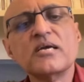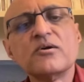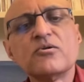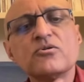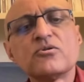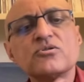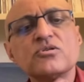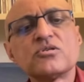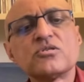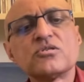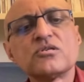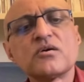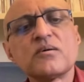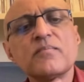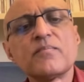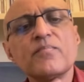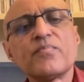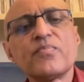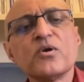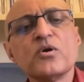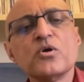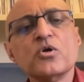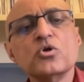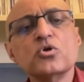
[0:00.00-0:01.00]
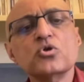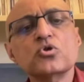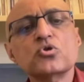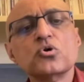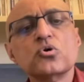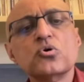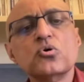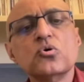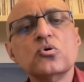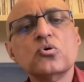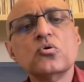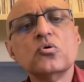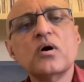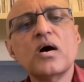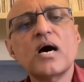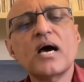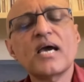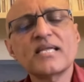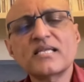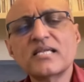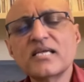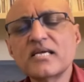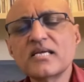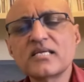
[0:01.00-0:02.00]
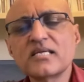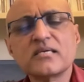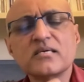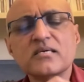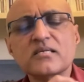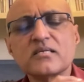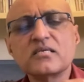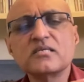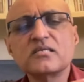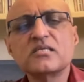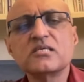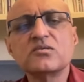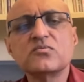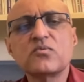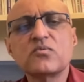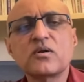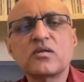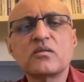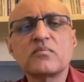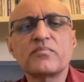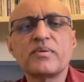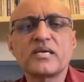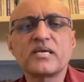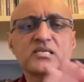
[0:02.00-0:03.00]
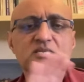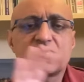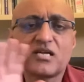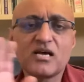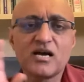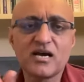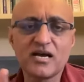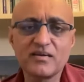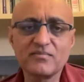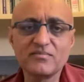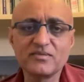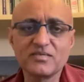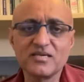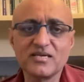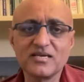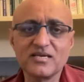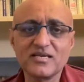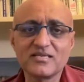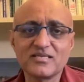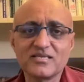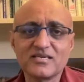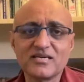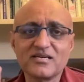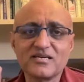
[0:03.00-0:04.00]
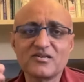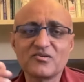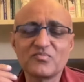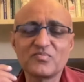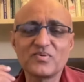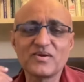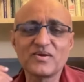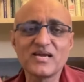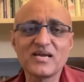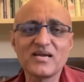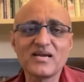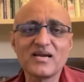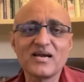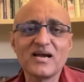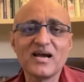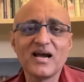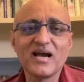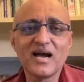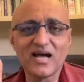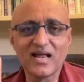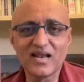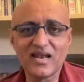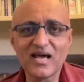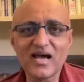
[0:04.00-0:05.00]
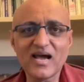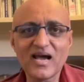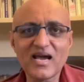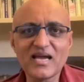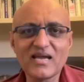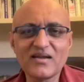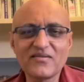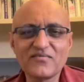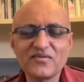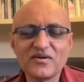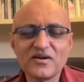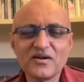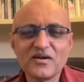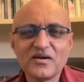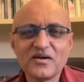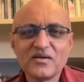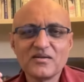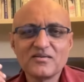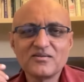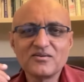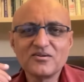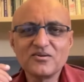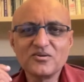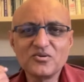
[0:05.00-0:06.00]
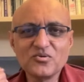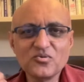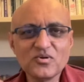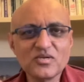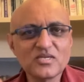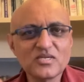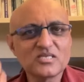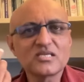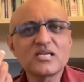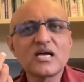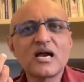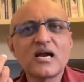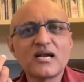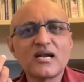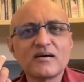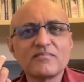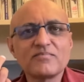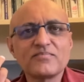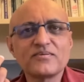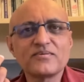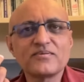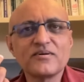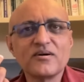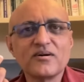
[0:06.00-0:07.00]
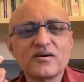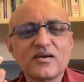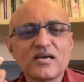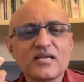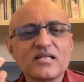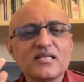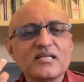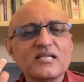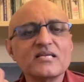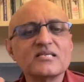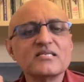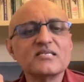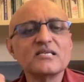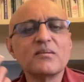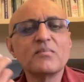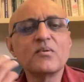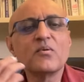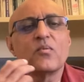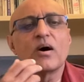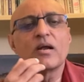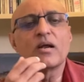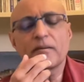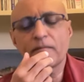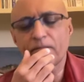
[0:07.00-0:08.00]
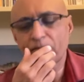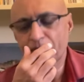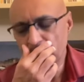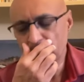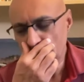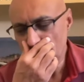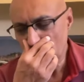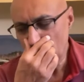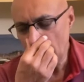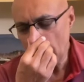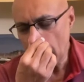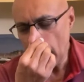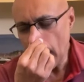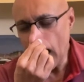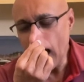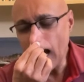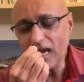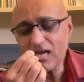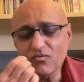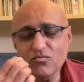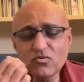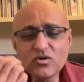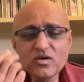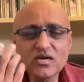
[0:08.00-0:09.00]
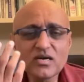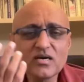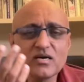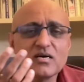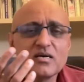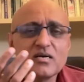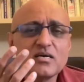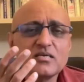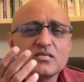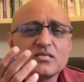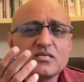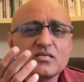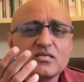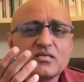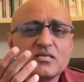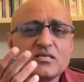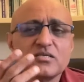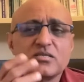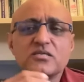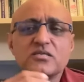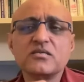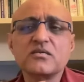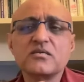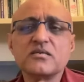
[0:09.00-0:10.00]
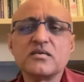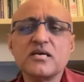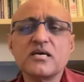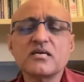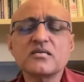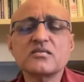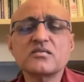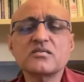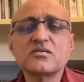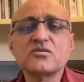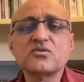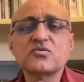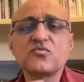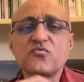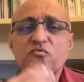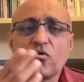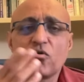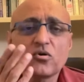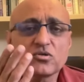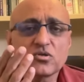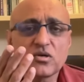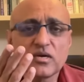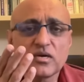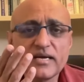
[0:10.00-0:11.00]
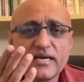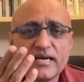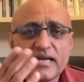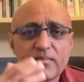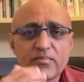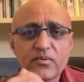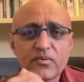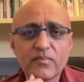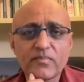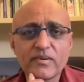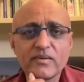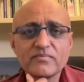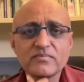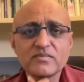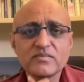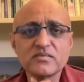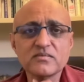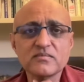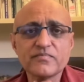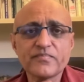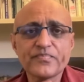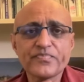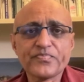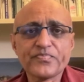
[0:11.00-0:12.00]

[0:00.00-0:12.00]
ecosystem. So I think this is one of the best times in history to be alive, to do a startup. Okay, that's number one. I would urge youngsters to focus on India problems.